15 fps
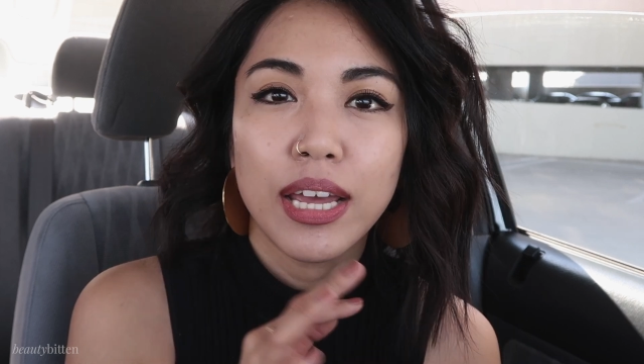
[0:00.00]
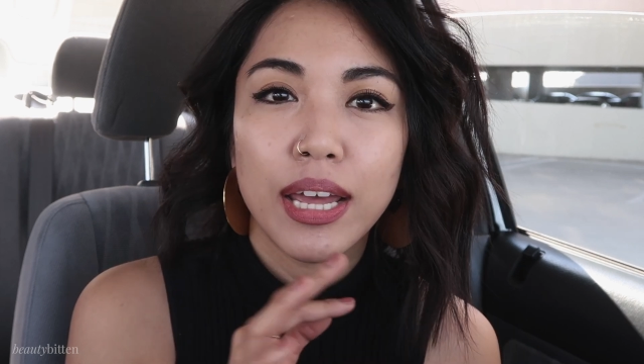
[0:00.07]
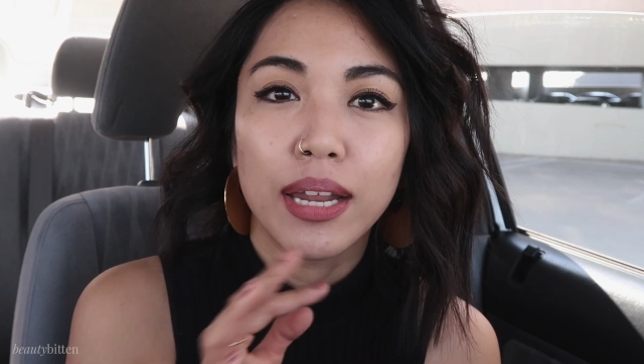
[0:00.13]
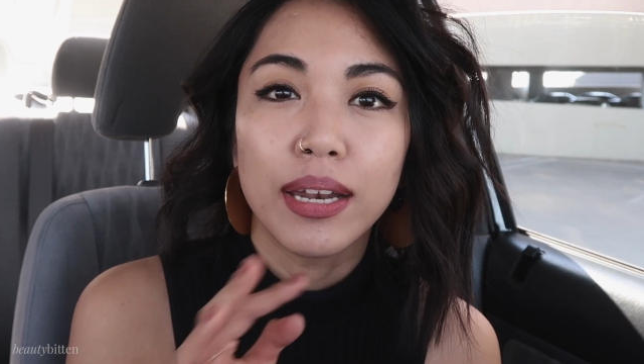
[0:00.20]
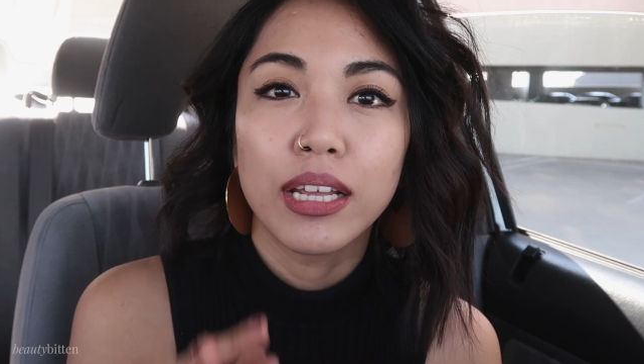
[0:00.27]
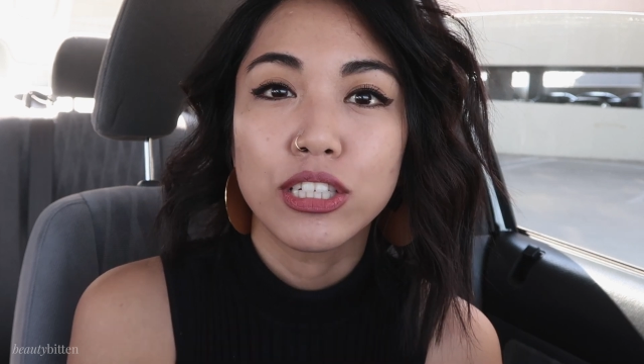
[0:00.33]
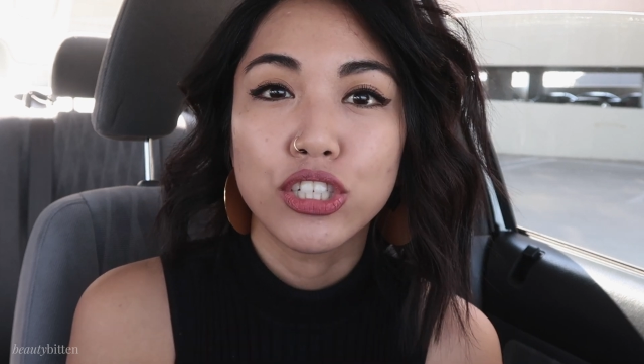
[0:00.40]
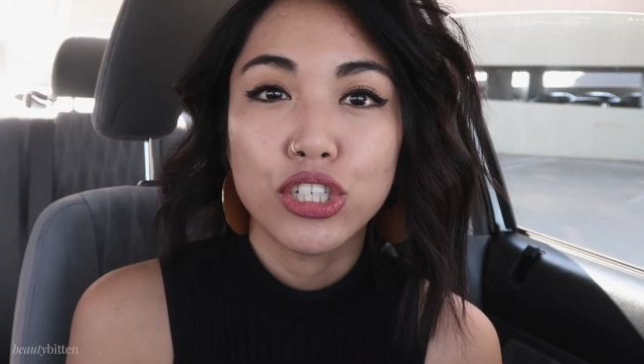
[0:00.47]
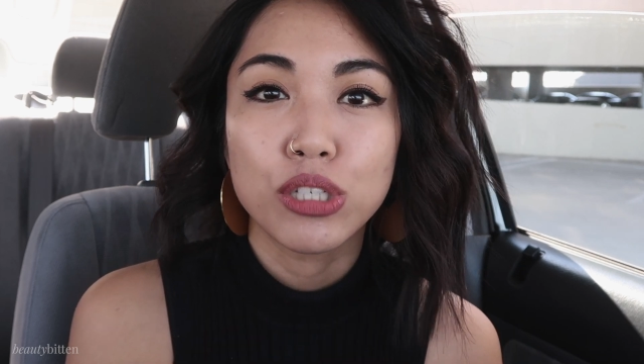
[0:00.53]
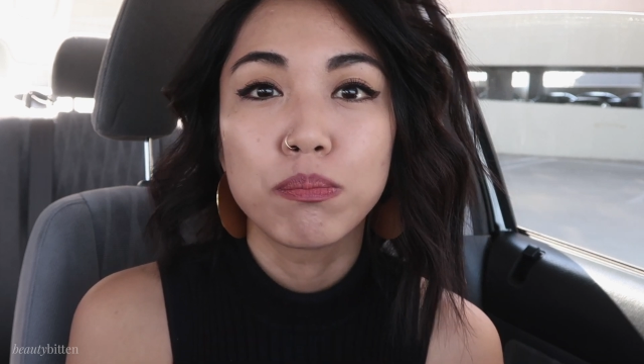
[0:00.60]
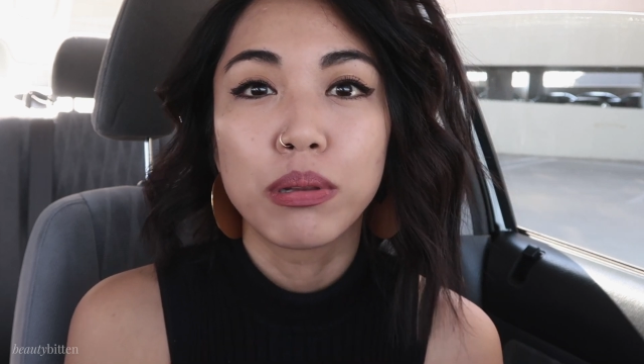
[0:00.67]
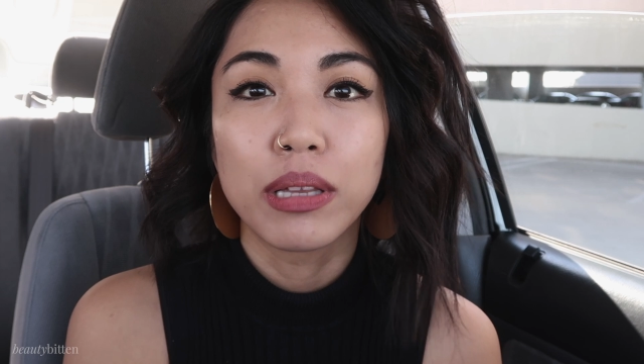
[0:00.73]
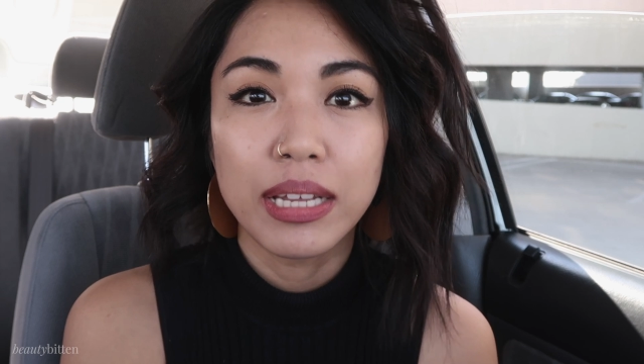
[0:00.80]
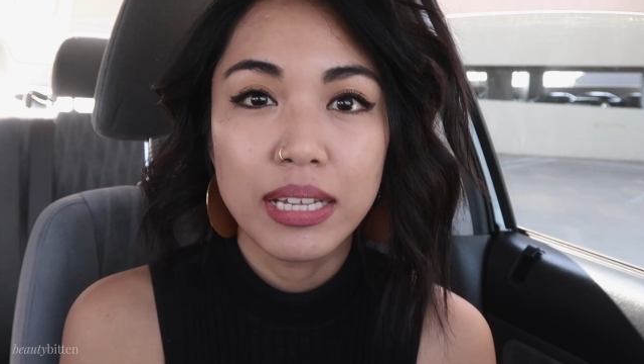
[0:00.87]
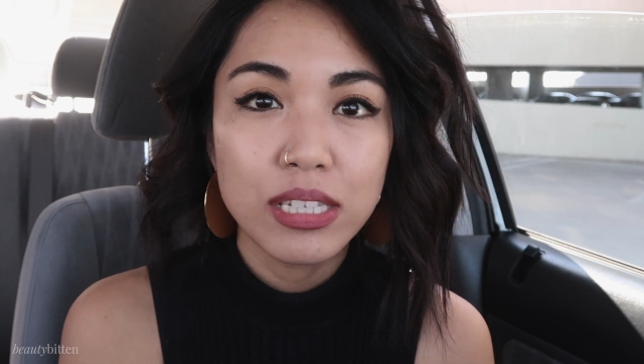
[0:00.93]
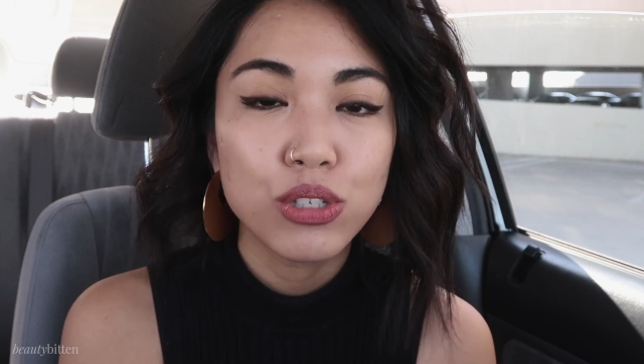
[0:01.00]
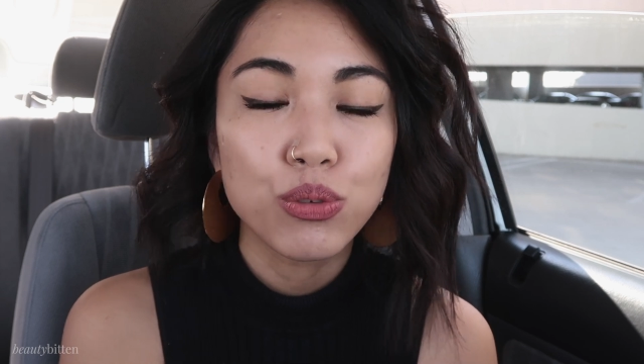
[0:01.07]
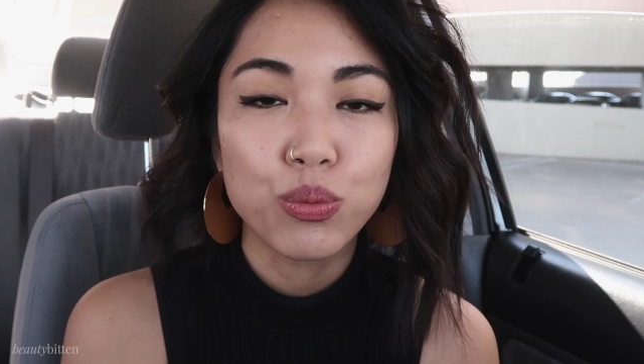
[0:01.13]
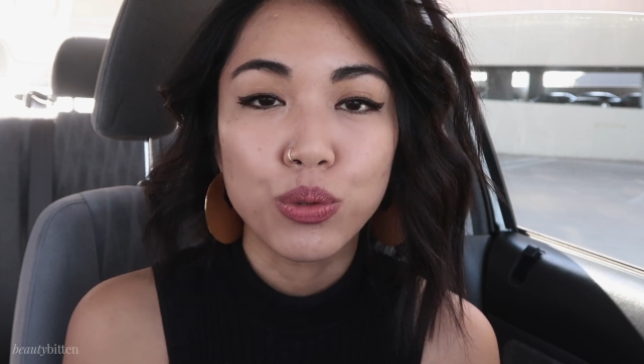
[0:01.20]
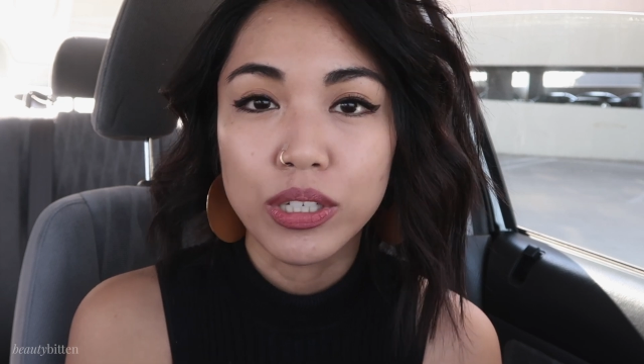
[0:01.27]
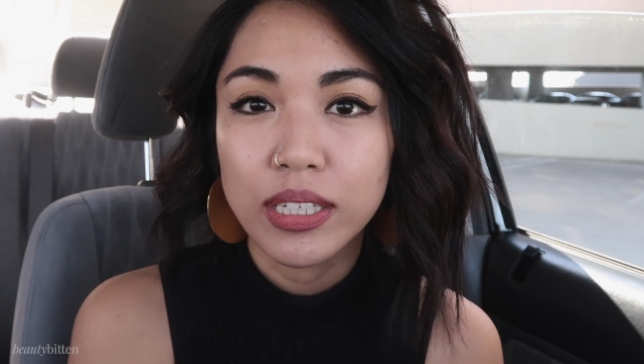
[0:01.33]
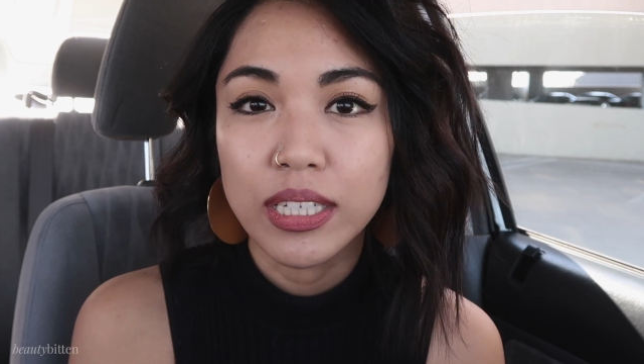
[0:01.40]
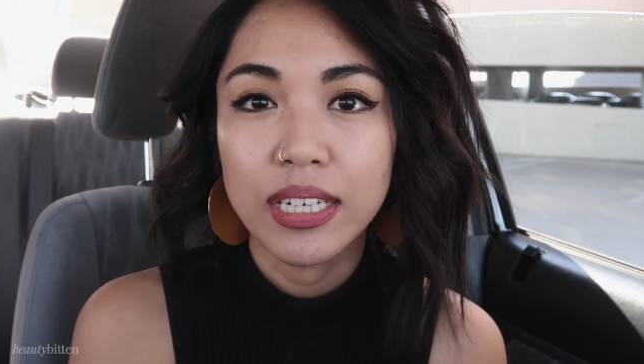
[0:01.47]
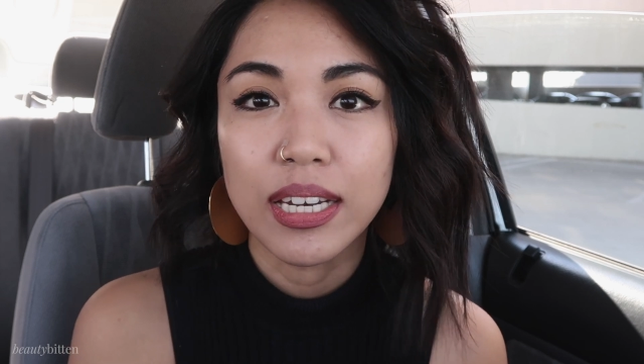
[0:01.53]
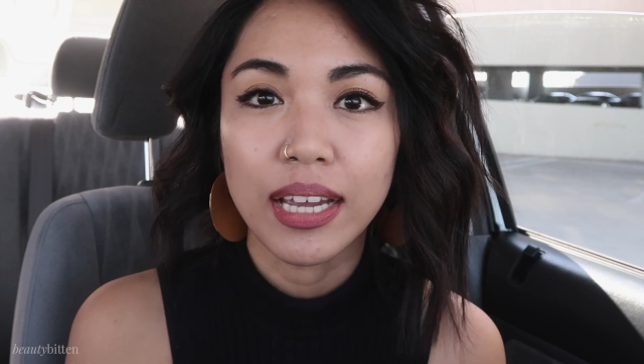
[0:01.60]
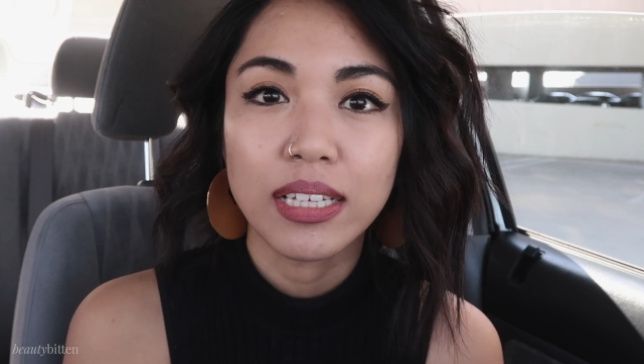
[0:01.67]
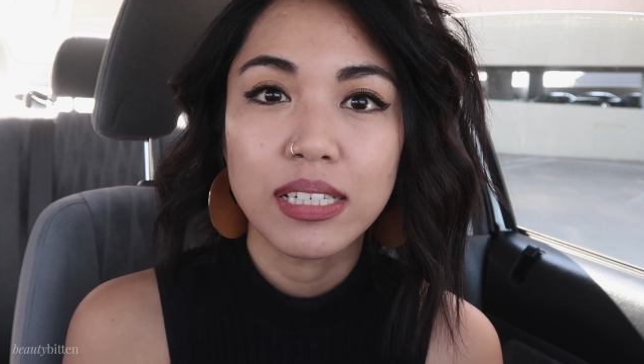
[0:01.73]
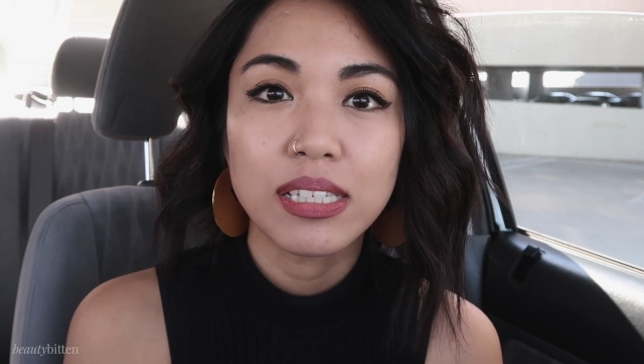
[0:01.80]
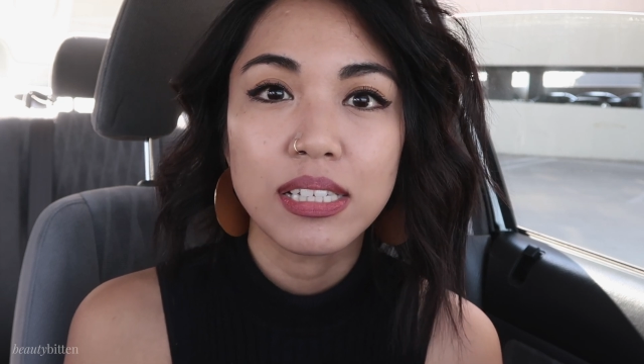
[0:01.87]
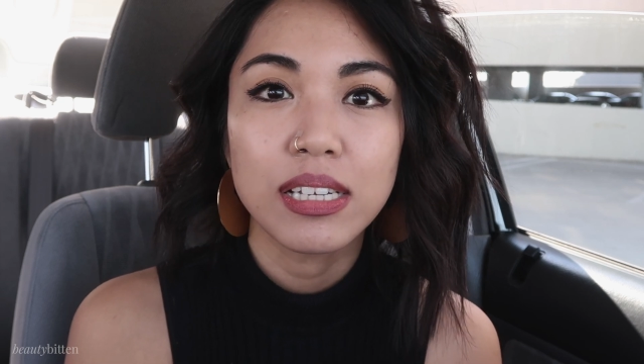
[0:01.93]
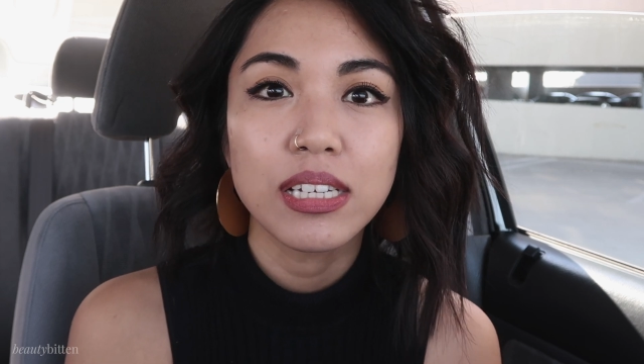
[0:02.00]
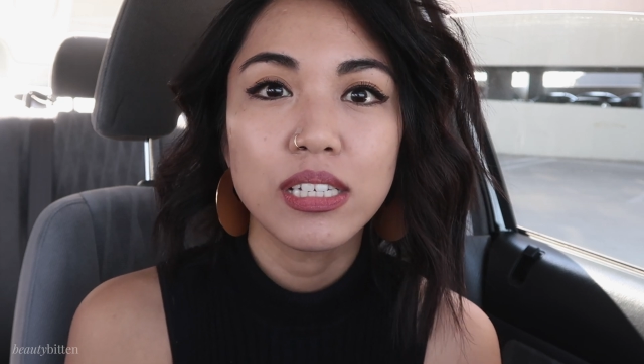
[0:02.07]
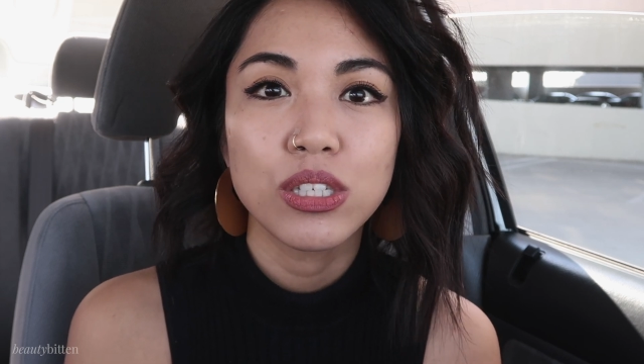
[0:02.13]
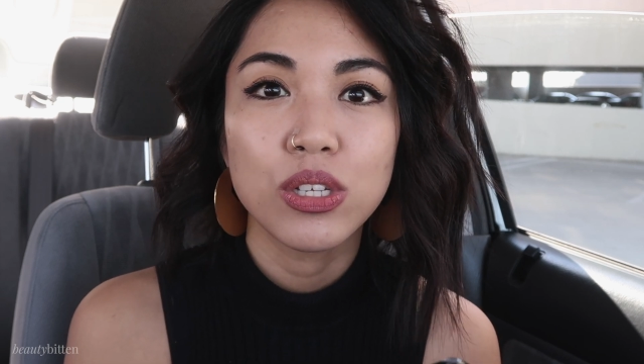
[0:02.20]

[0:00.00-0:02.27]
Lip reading: and it just blends really nicely,